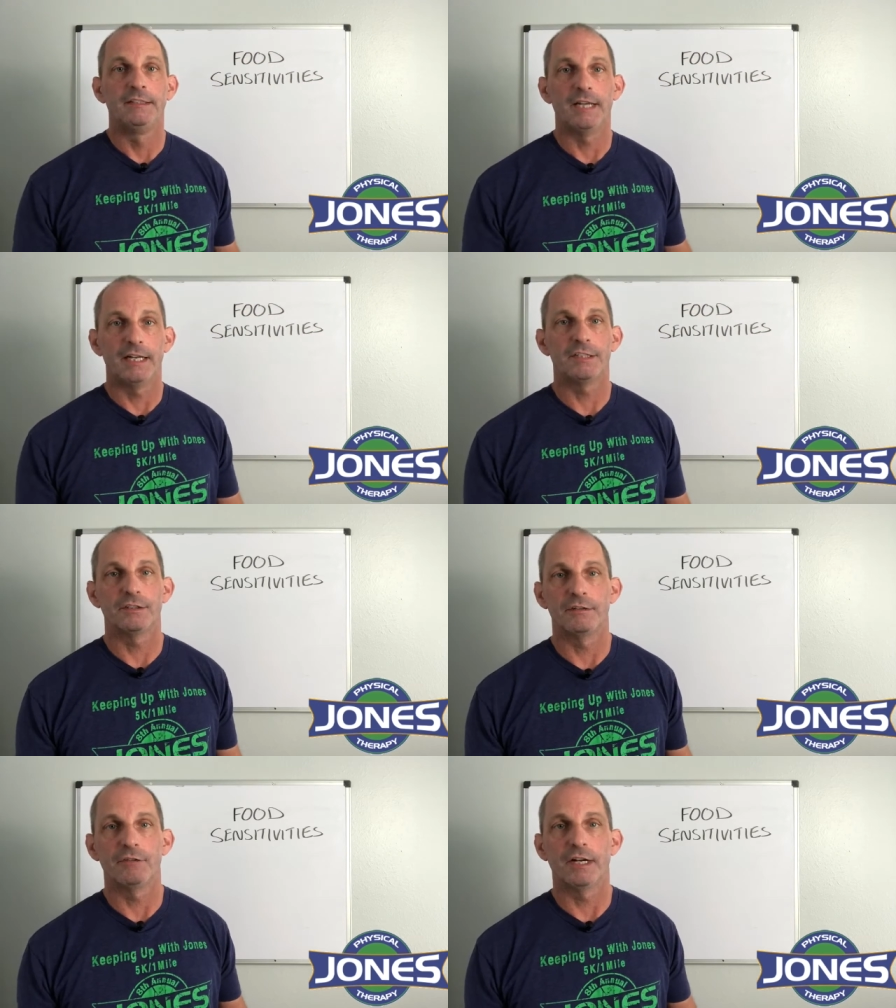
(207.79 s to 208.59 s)

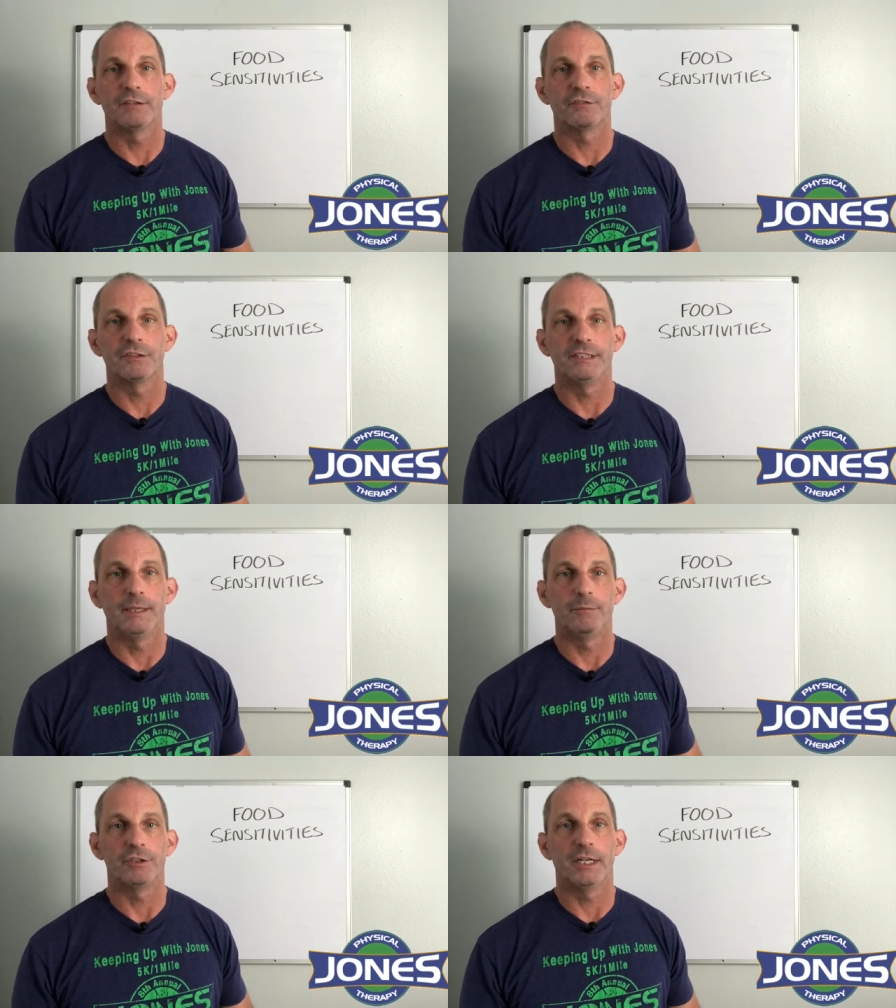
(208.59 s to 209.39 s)
Dietary advice for
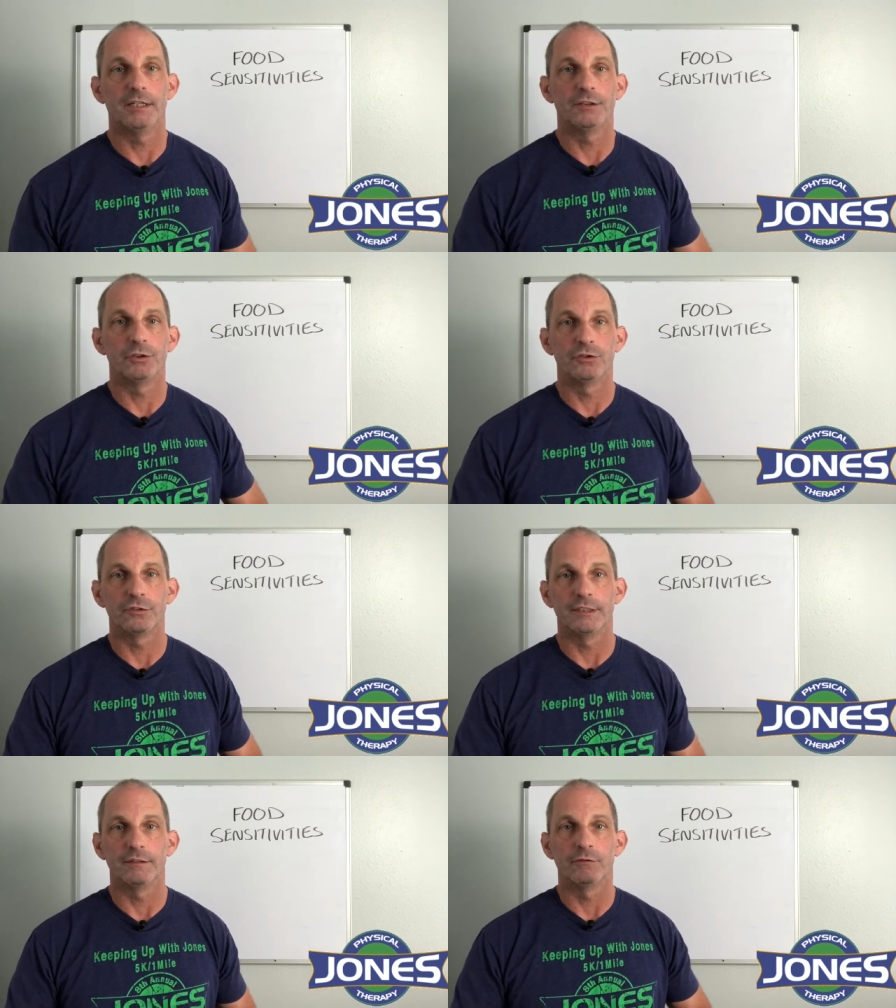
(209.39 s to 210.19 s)
TMJ
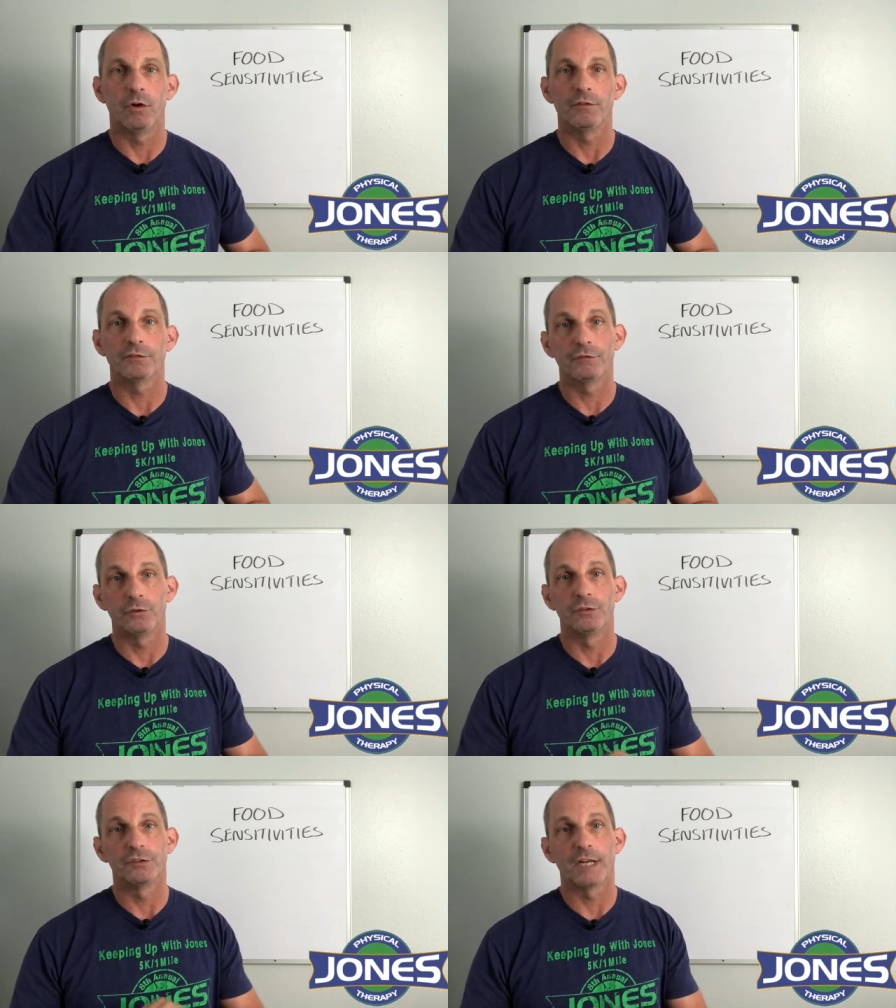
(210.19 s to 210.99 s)
usually involves
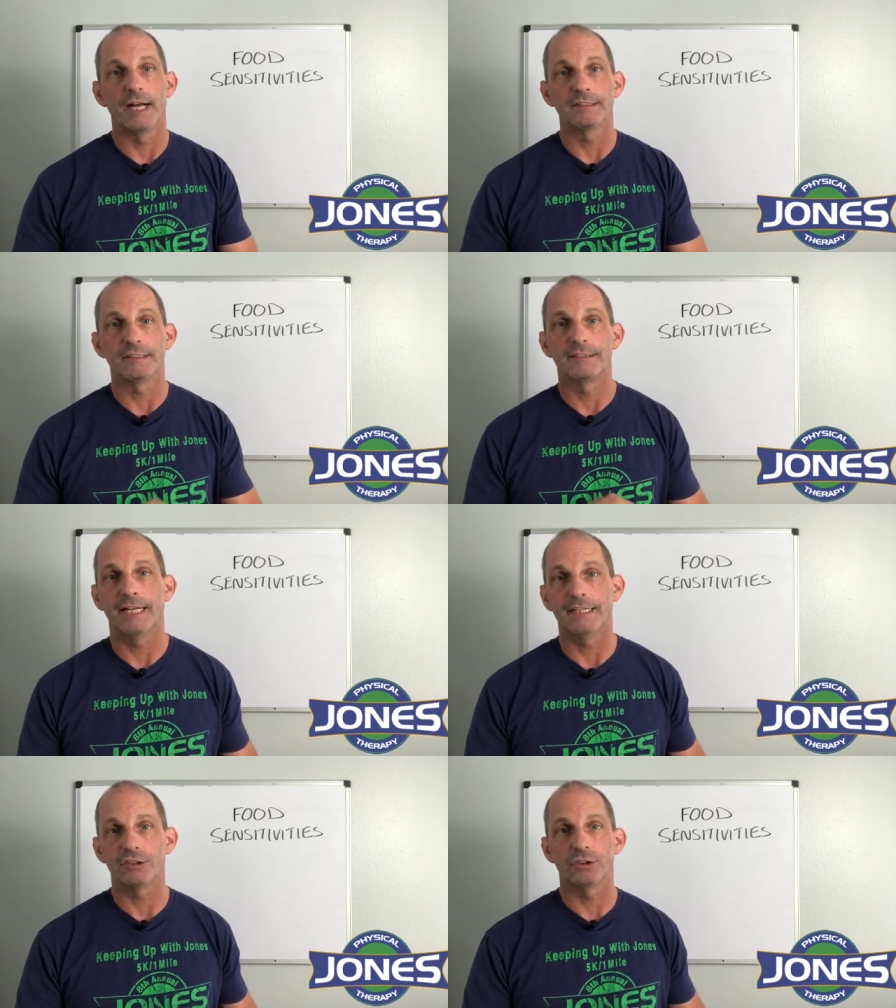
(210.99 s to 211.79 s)
food size and
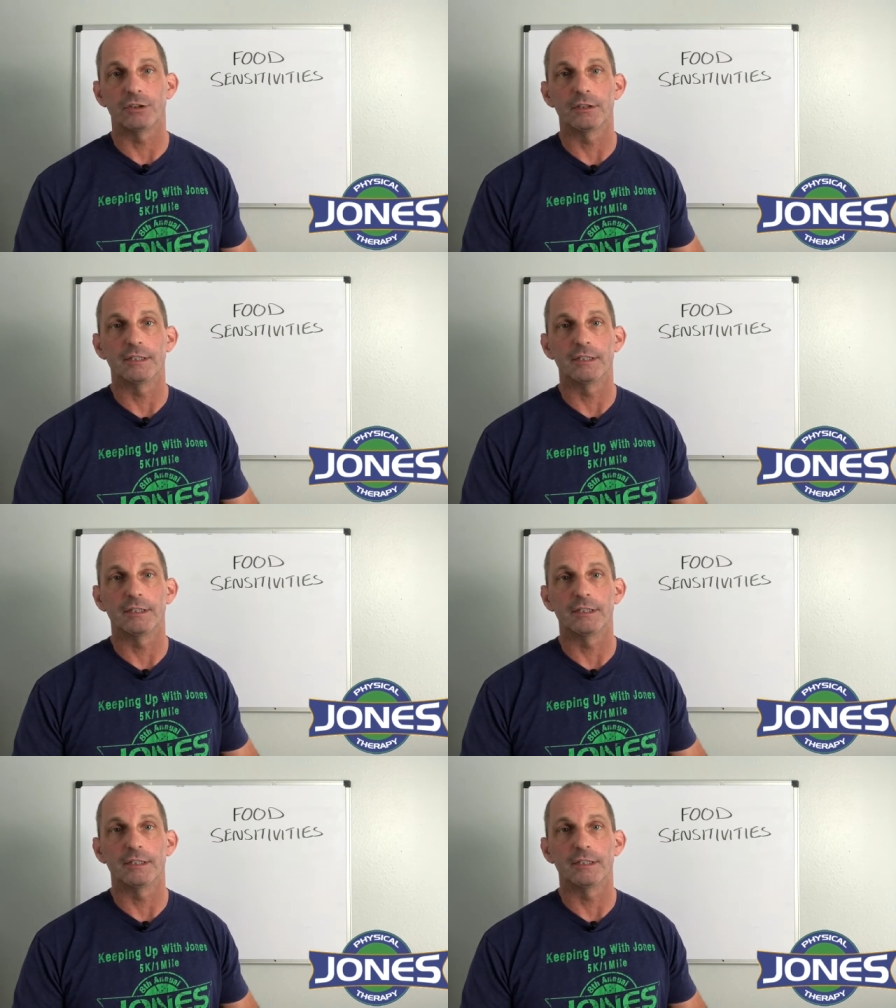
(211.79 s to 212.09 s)
texture.